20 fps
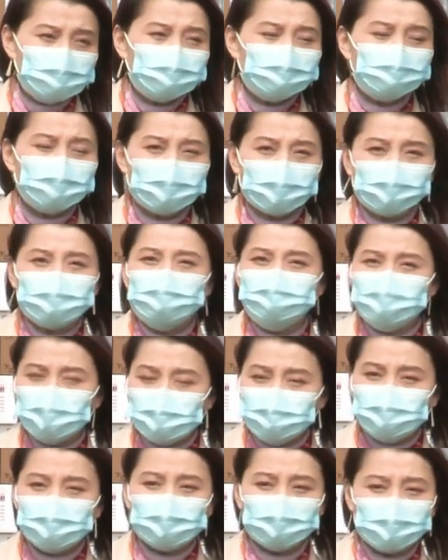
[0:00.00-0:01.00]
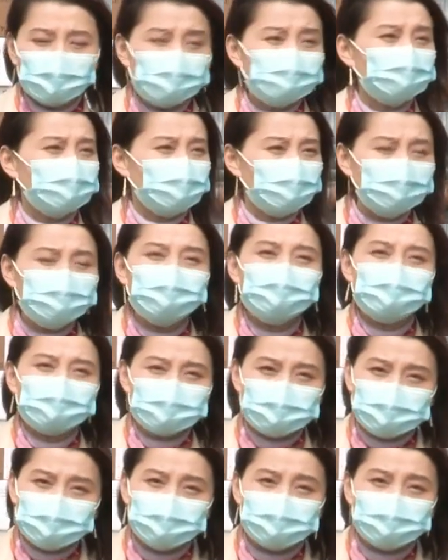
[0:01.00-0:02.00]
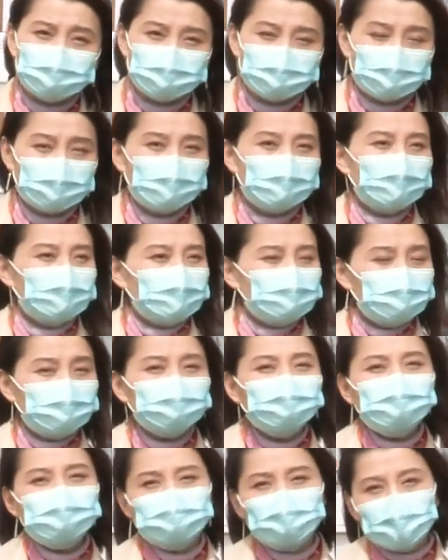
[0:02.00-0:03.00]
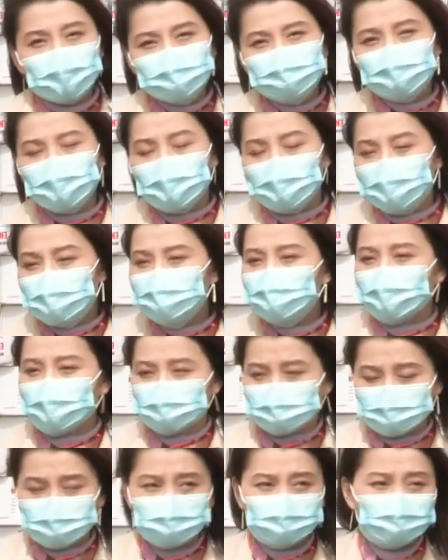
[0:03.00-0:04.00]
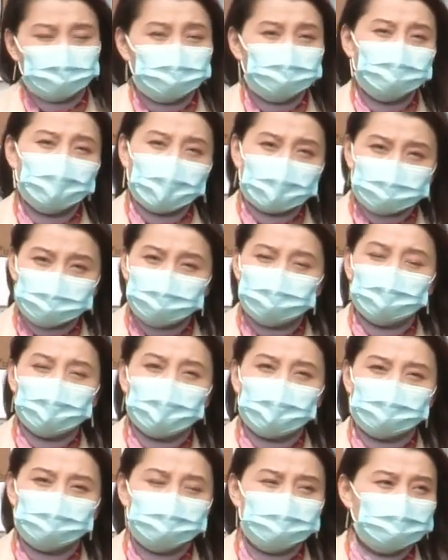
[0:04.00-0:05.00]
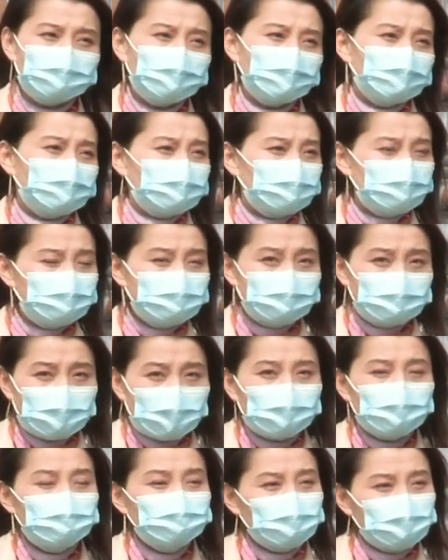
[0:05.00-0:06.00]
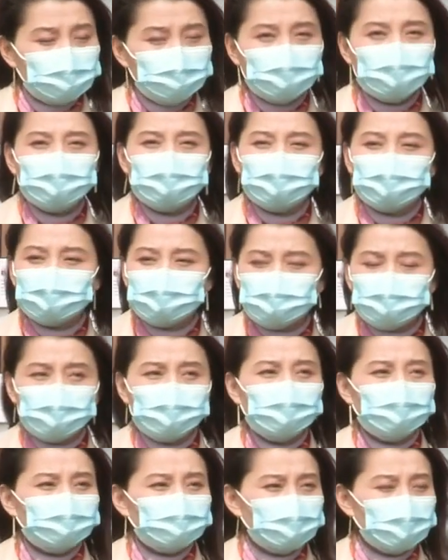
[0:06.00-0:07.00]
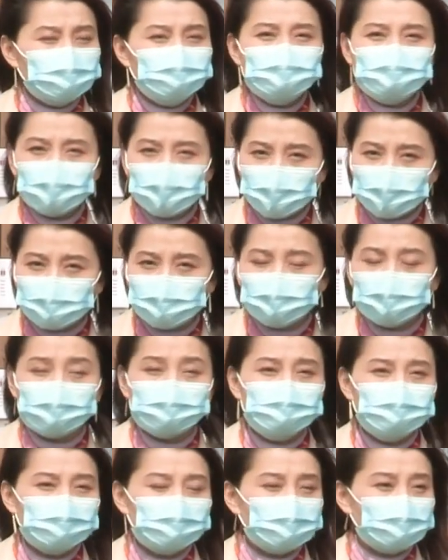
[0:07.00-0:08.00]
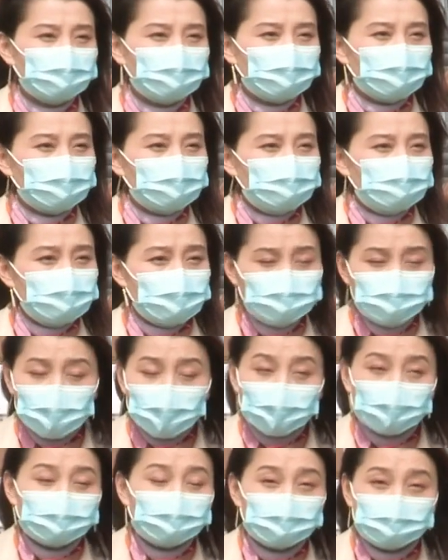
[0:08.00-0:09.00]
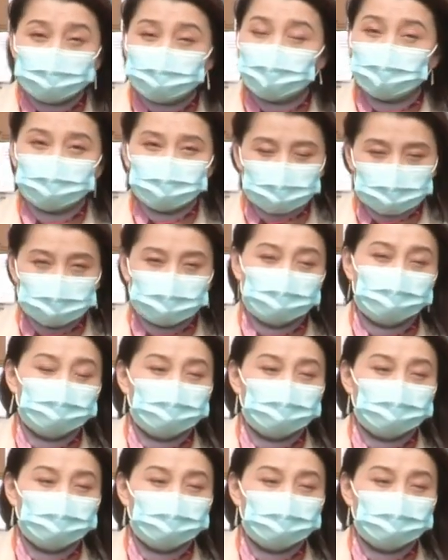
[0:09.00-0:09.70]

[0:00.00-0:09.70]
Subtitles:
to get the PPEs over the seas. So we try our best to ask friends, to send PPEs from China, Japan, etc.